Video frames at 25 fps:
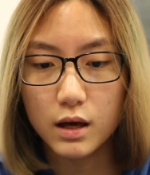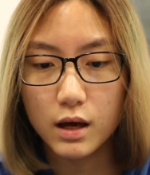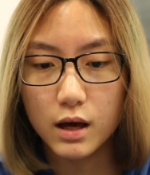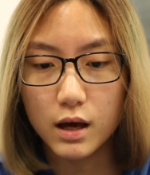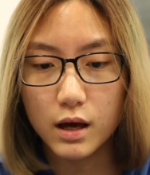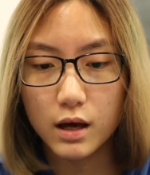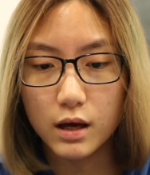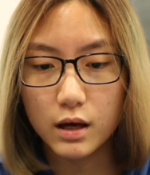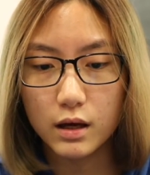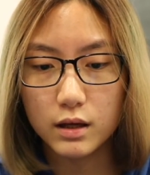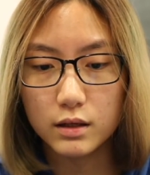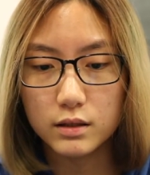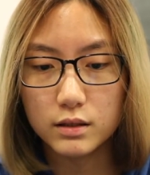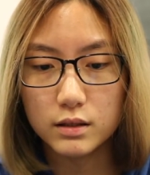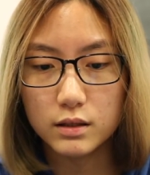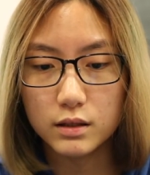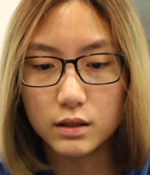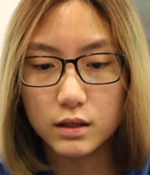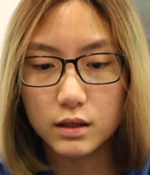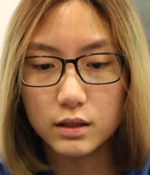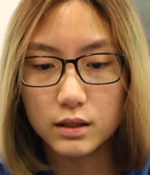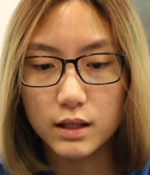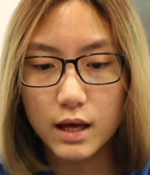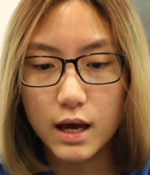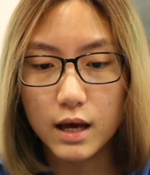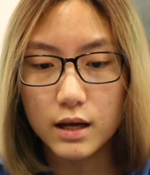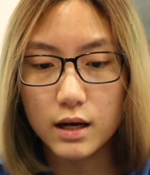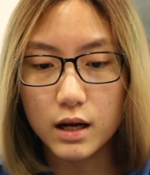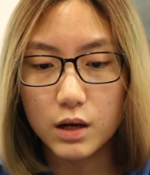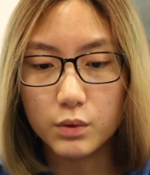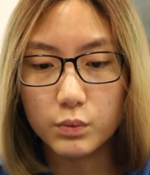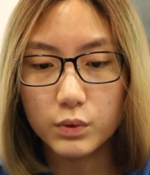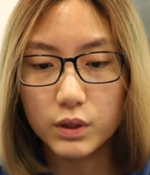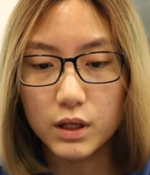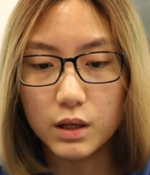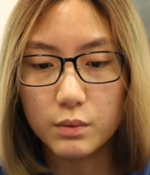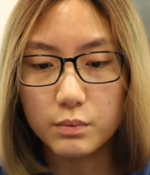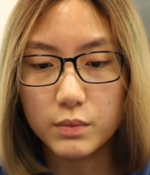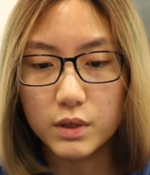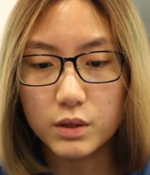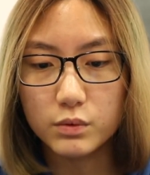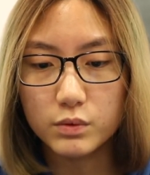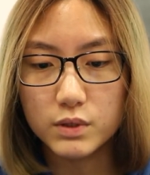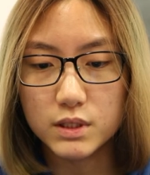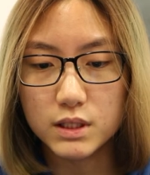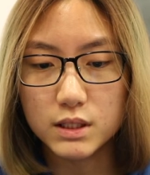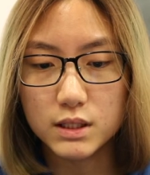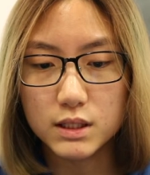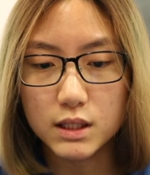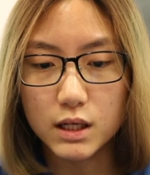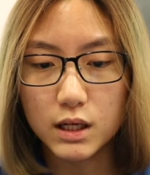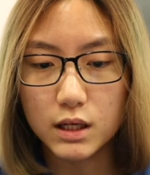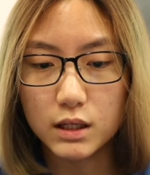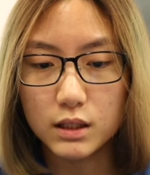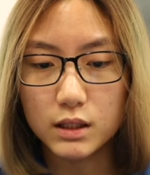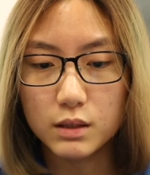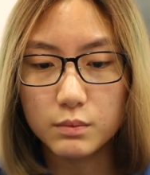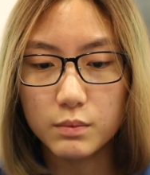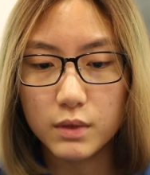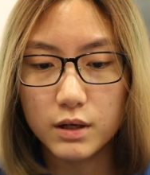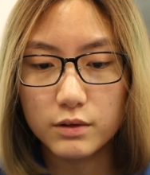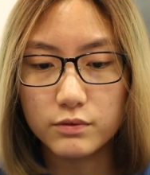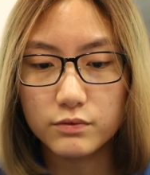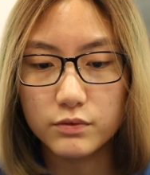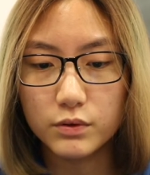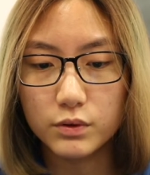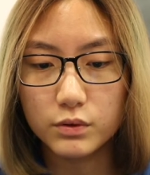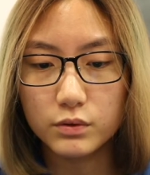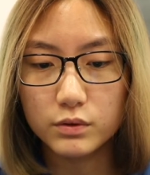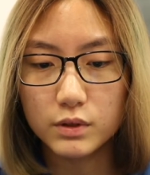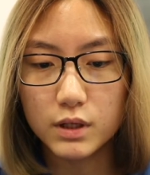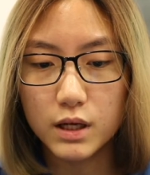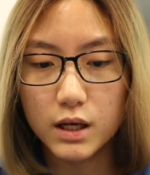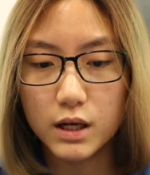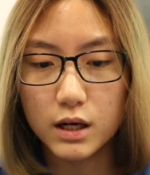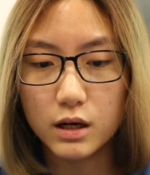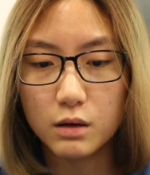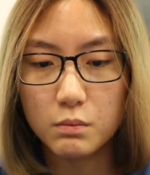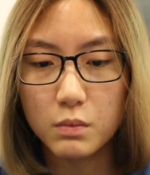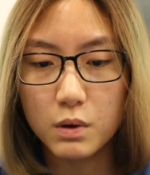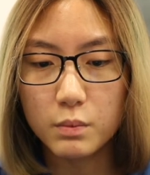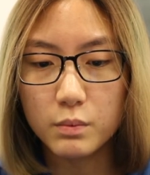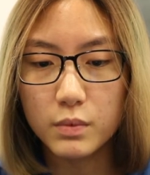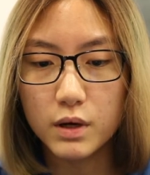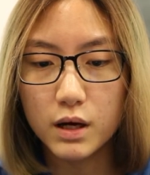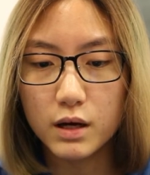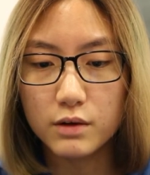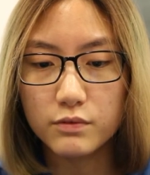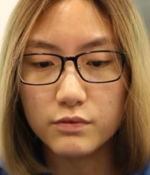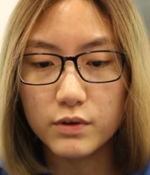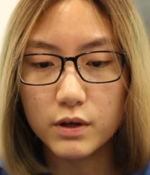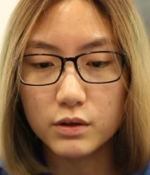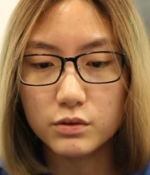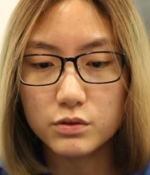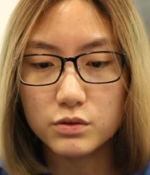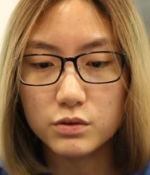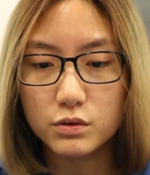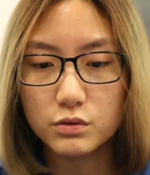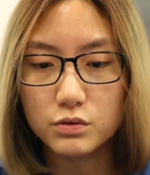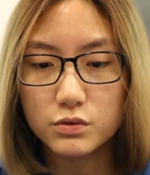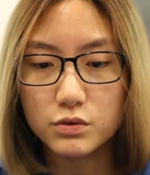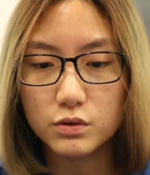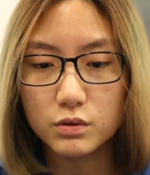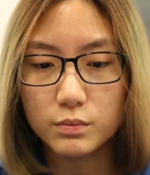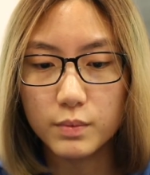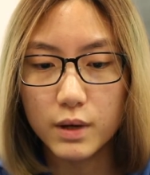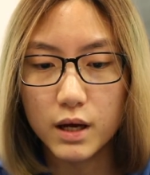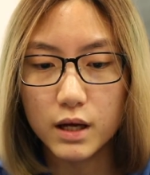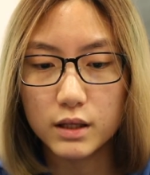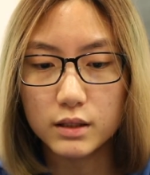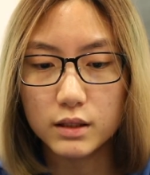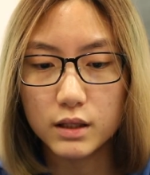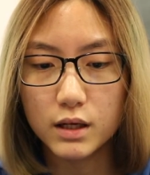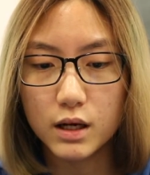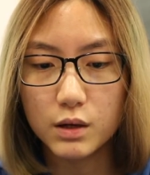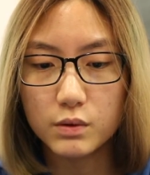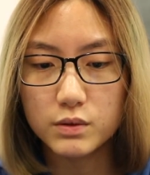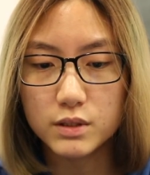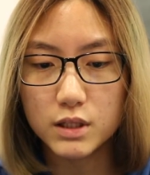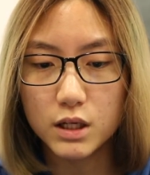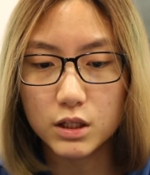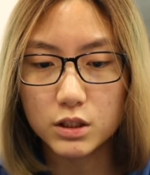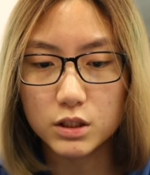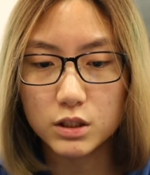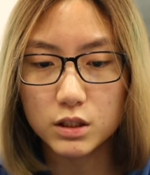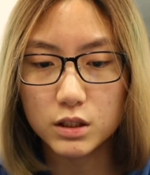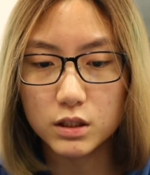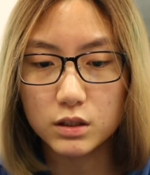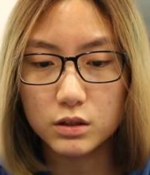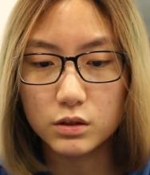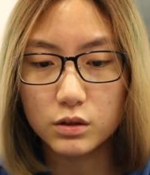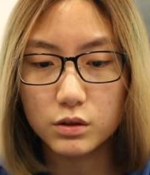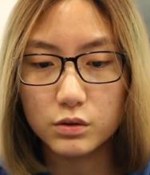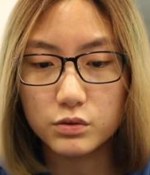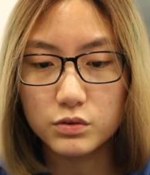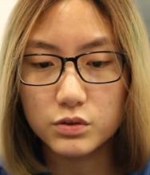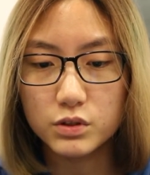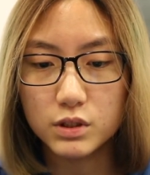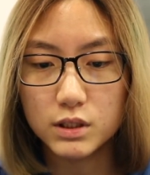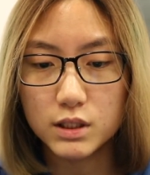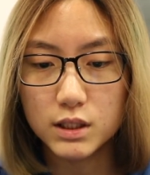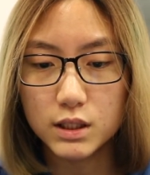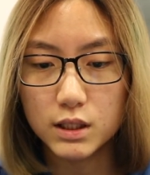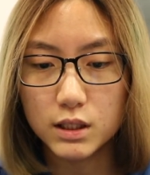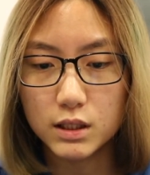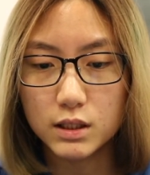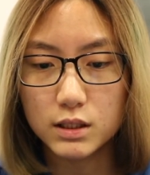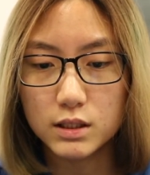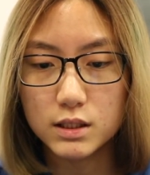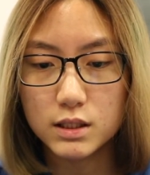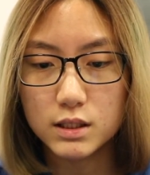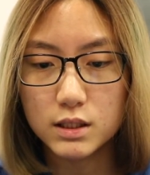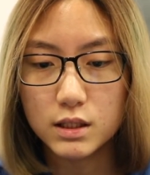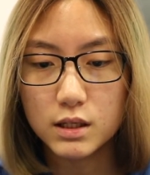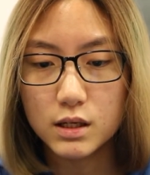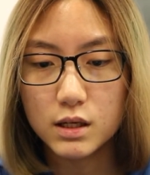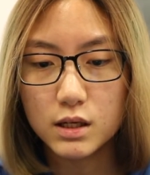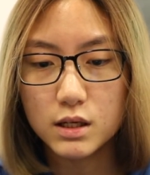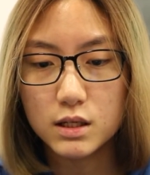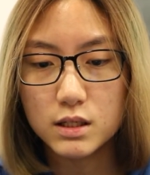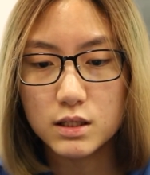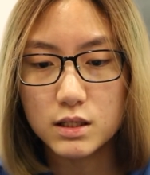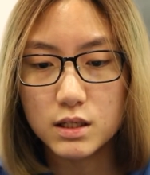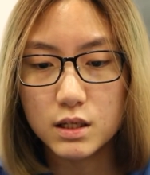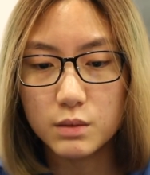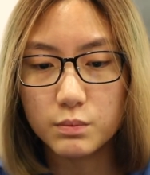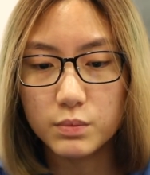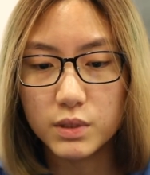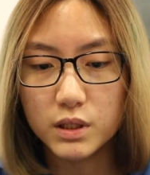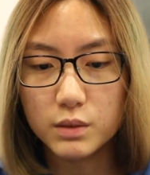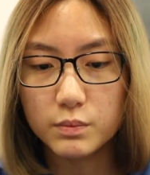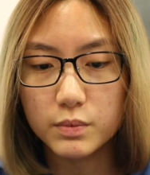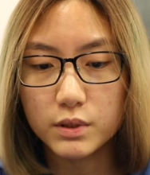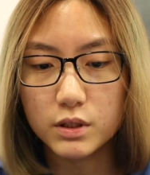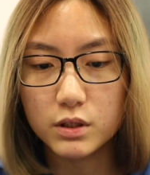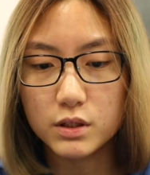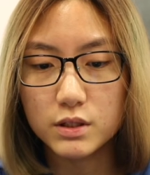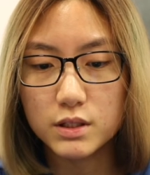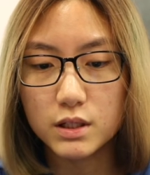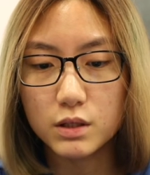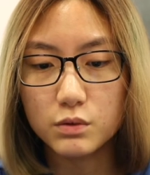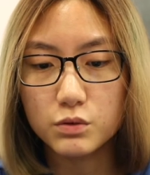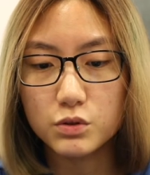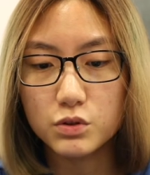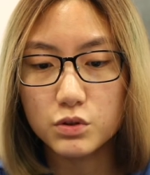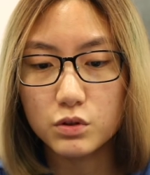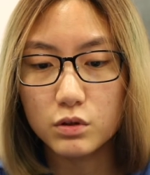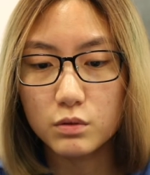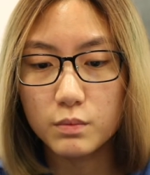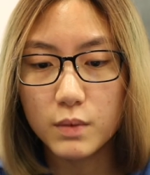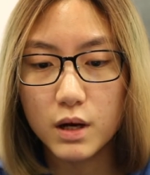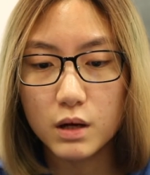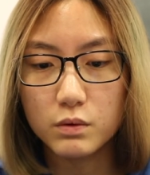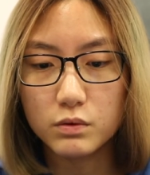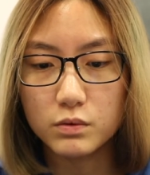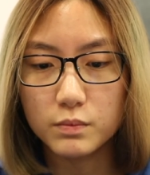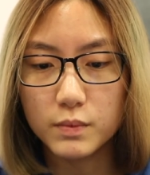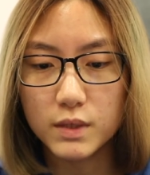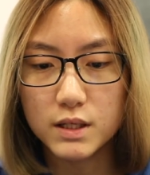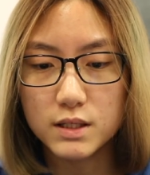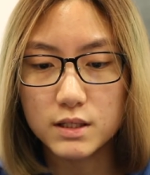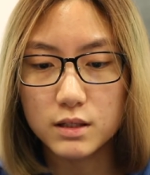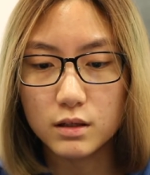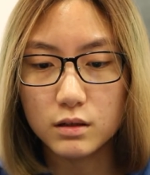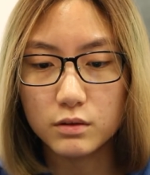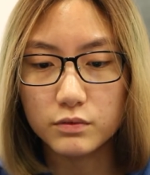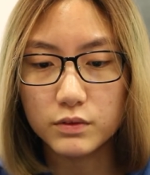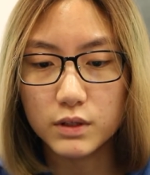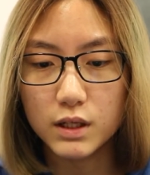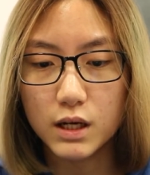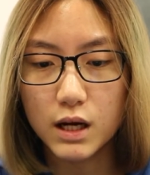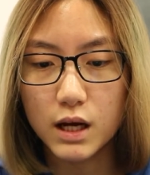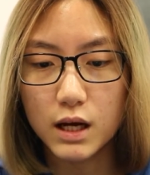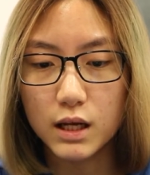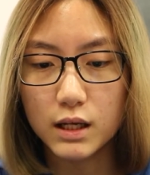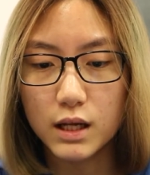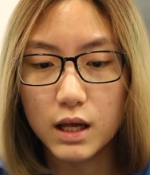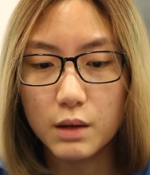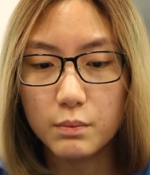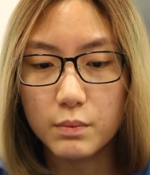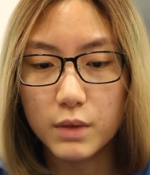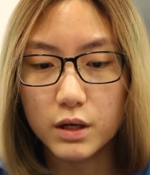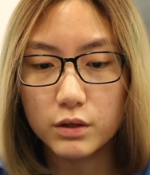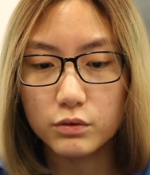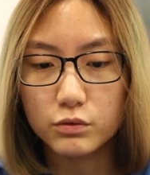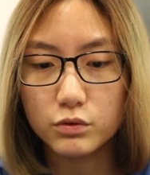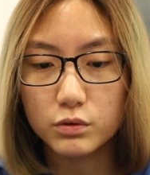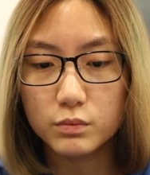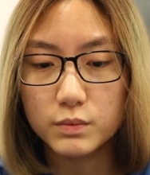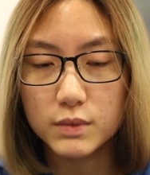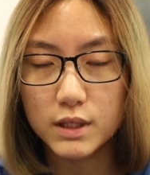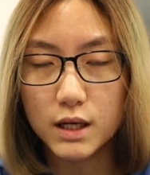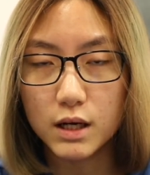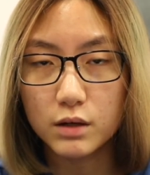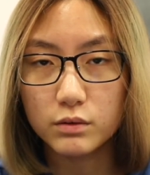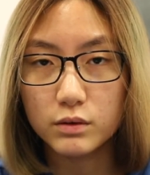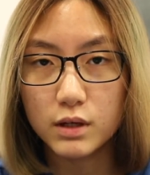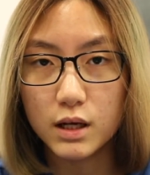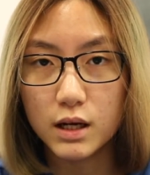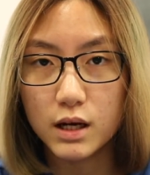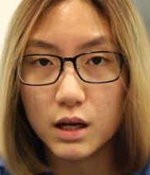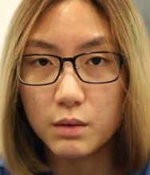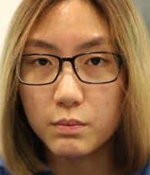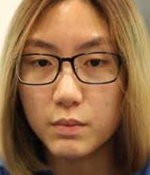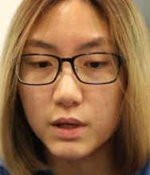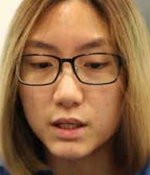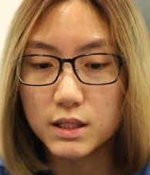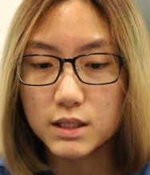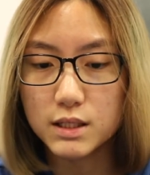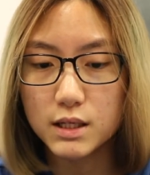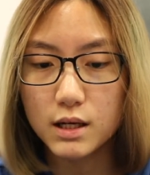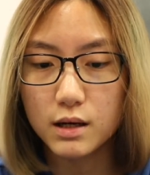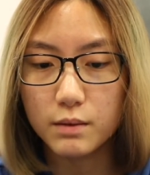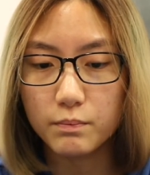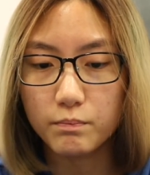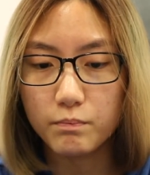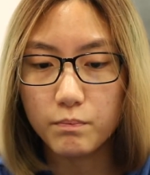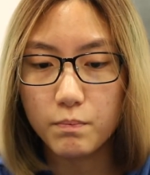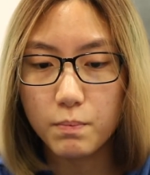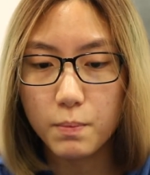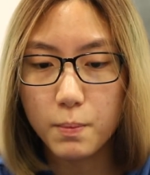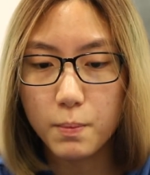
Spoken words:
and that, I will admit, was entirely my fault. And I remember I felt so bad that I was actually close to tears, simply because I was so mad with myself that I had let my group down and I messed up.